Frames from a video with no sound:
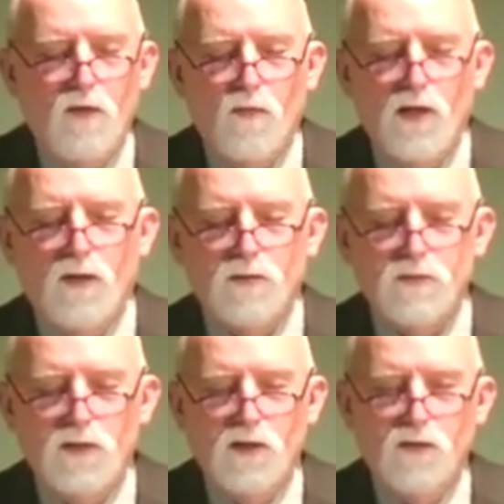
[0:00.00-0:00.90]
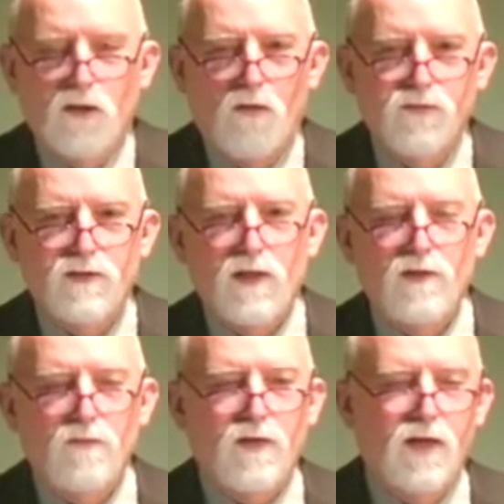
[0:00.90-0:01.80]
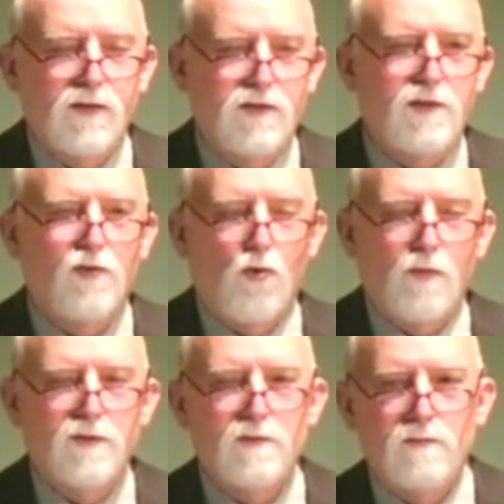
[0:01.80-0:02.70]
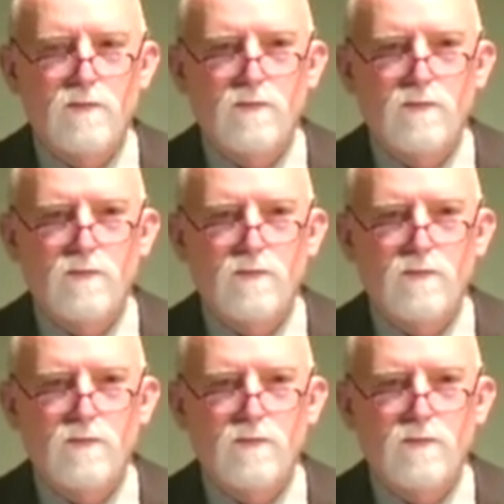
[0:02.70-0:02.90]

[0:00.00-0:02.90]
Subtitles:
Well, all of a sudden you've got this enormous